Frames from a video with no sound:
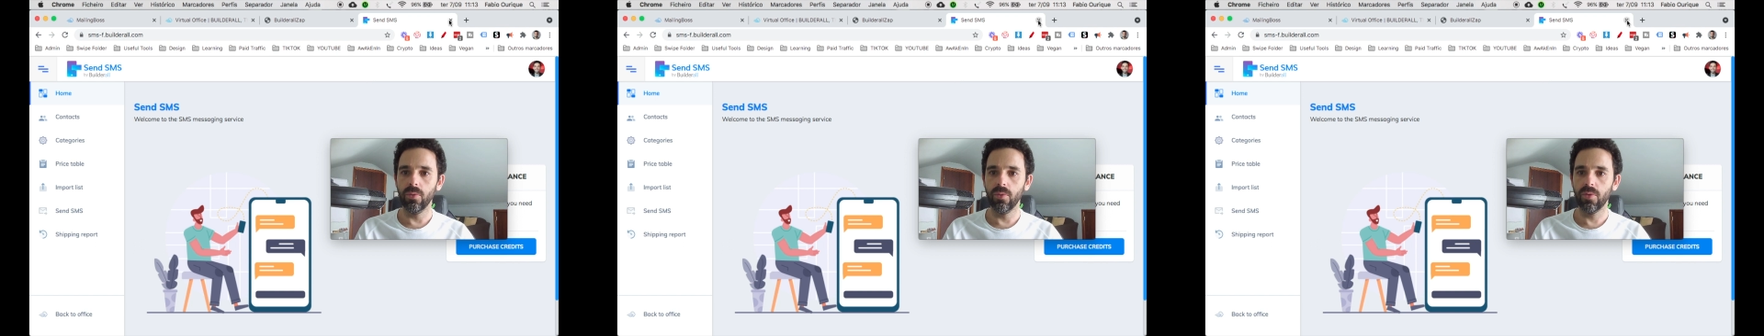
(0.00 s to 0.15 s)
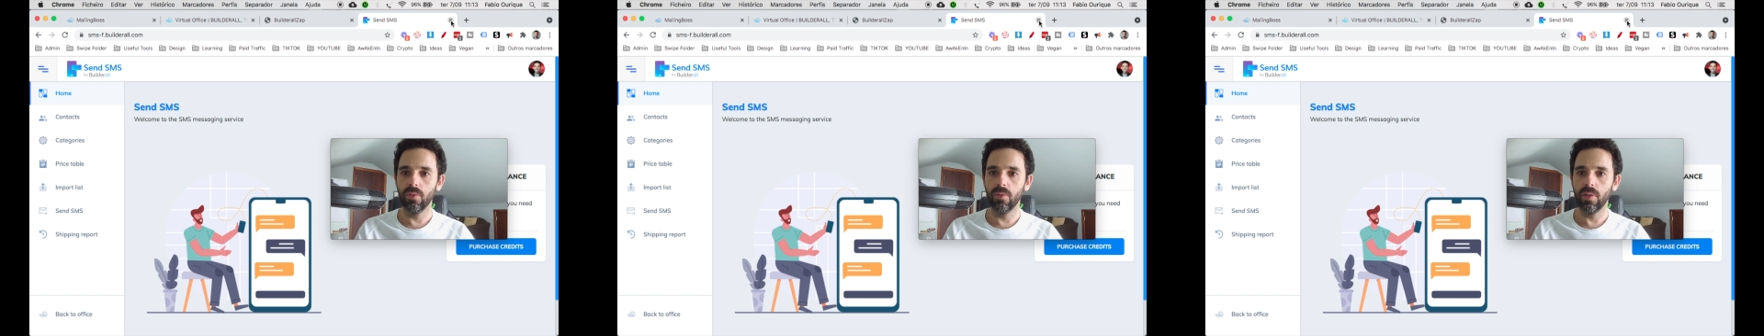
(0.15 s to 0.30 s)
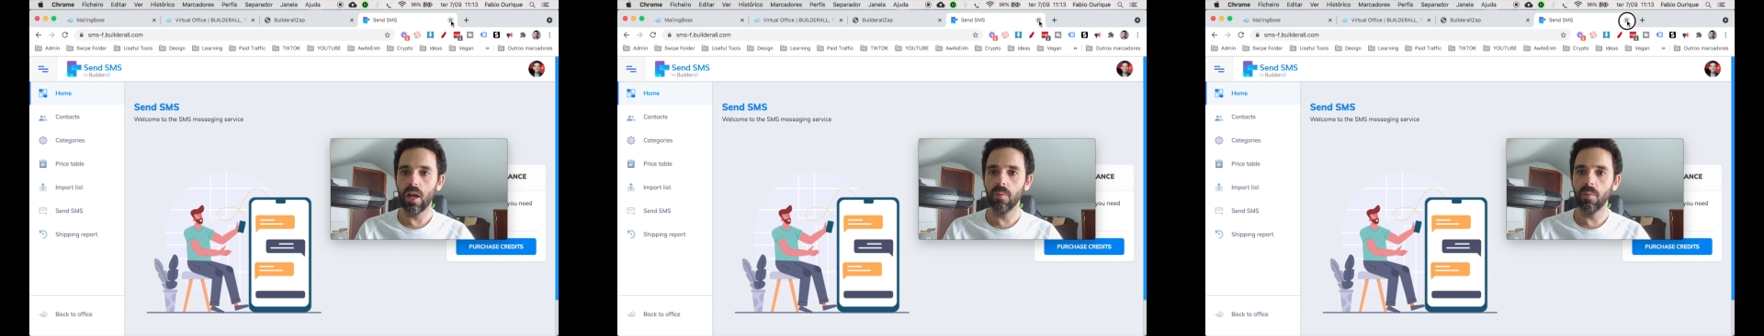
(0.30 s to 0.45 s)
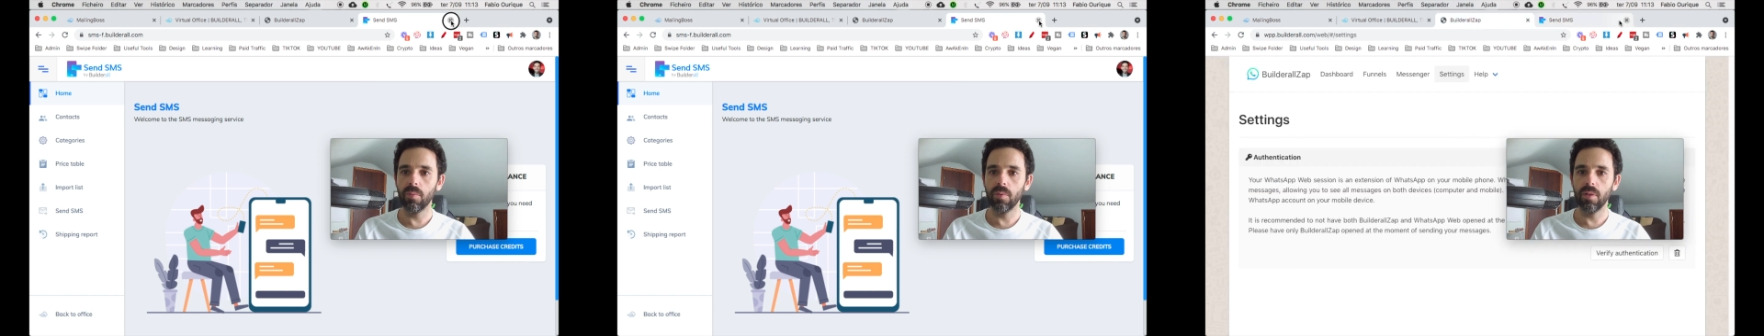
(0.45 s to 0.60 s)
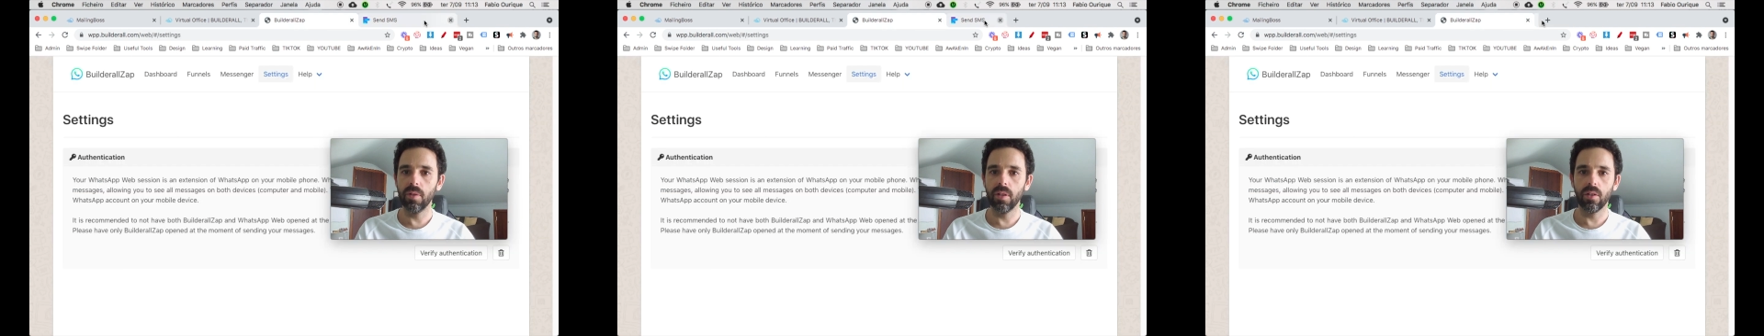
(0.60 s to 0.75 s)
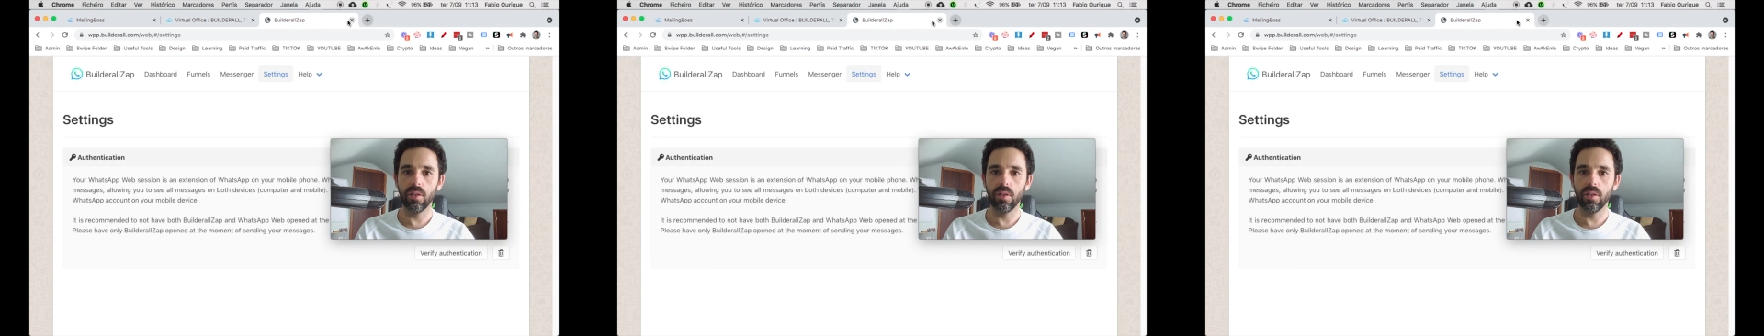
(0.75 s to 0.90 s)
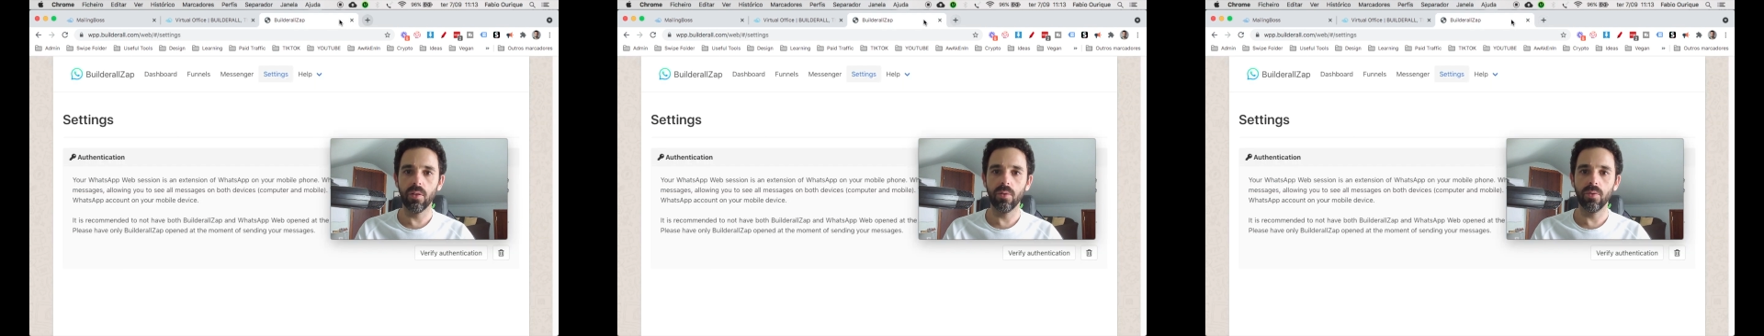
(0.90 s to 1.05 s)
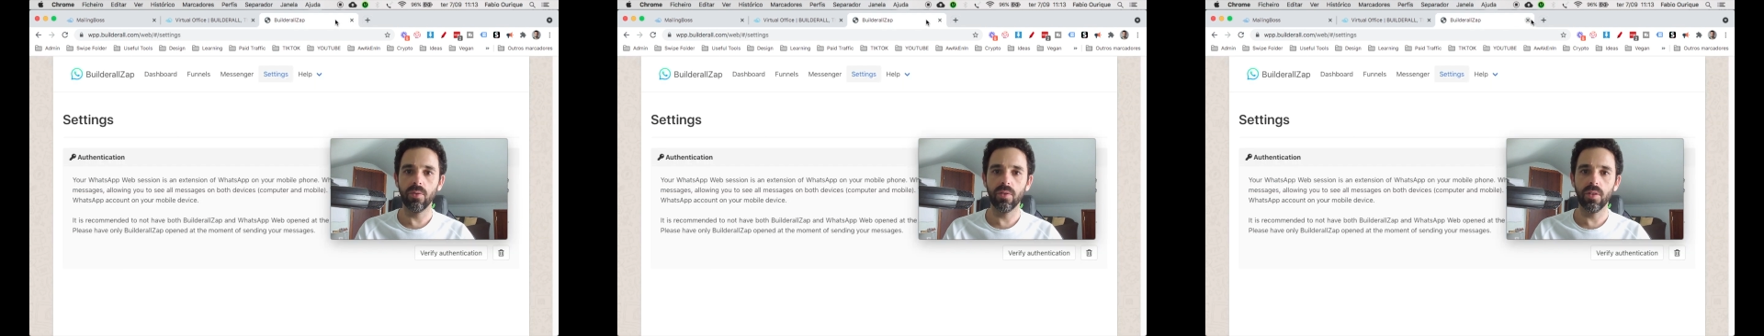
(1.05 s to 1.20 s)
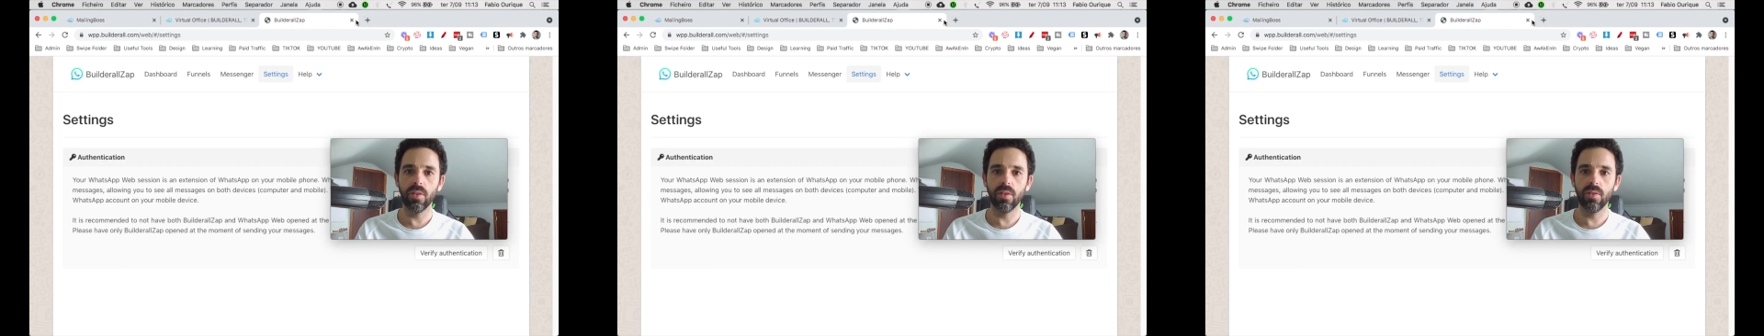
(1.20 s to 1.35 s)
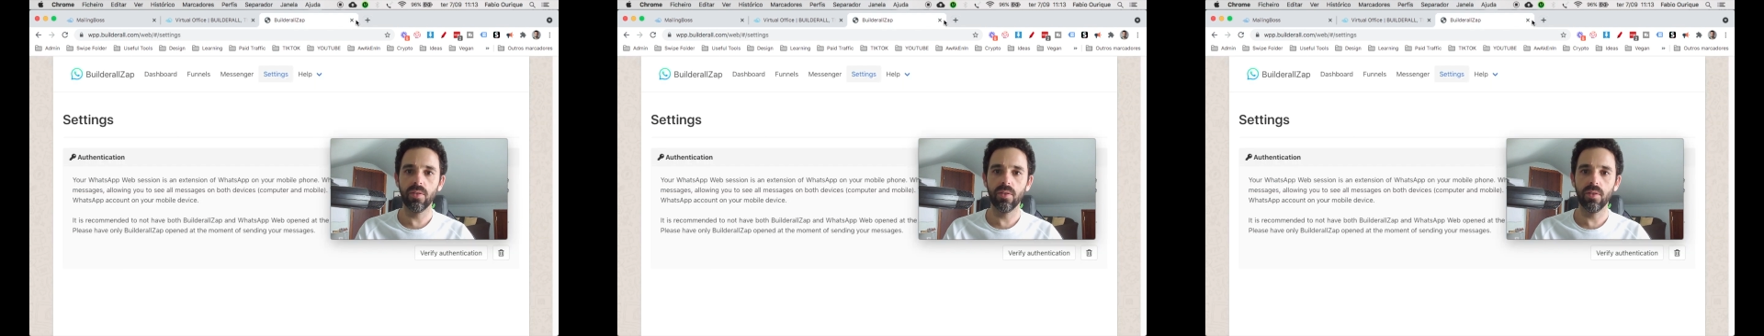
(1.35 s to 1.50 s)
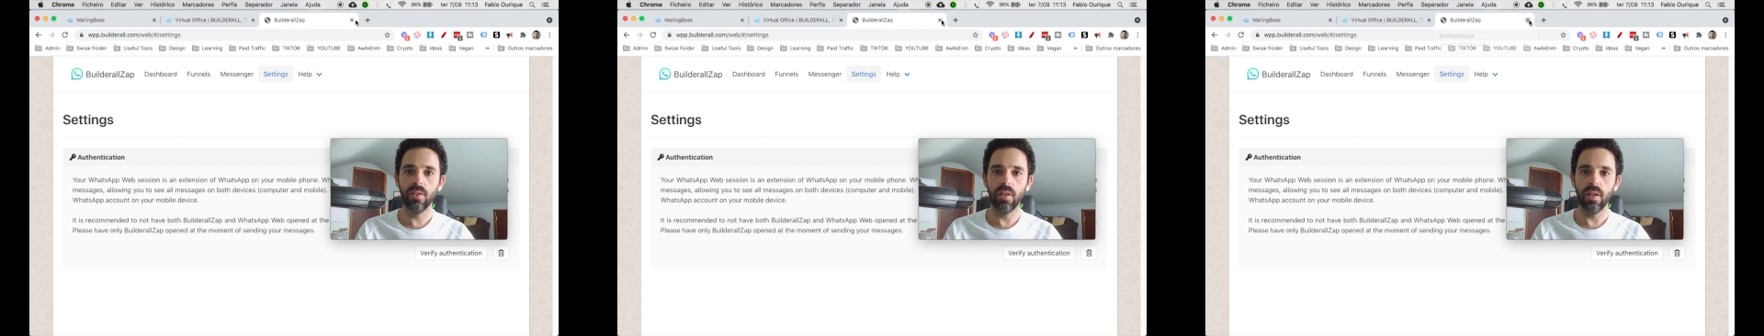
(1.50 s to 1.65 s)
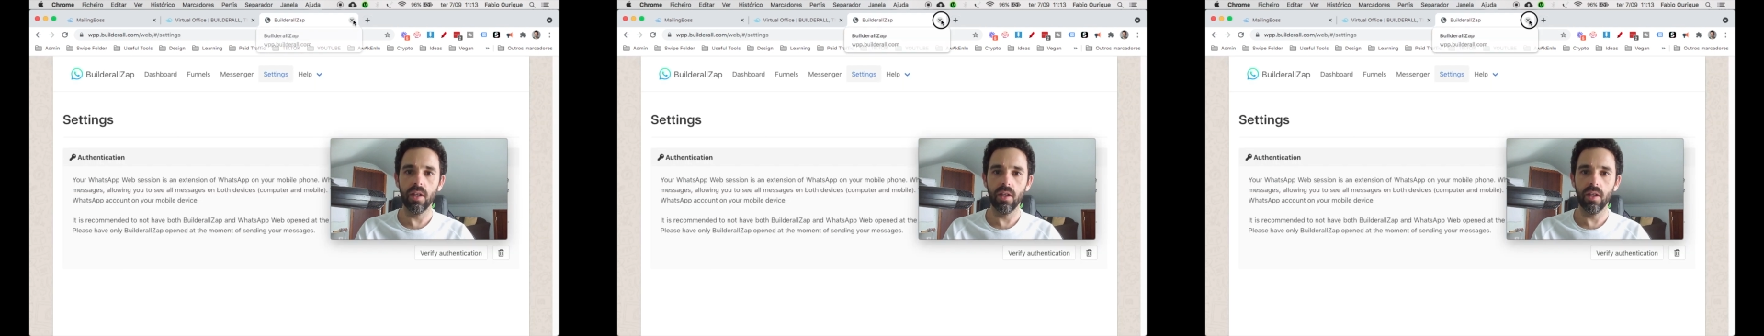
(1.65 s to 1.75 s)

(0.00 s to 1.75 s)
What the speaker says: So now I'm going to close this.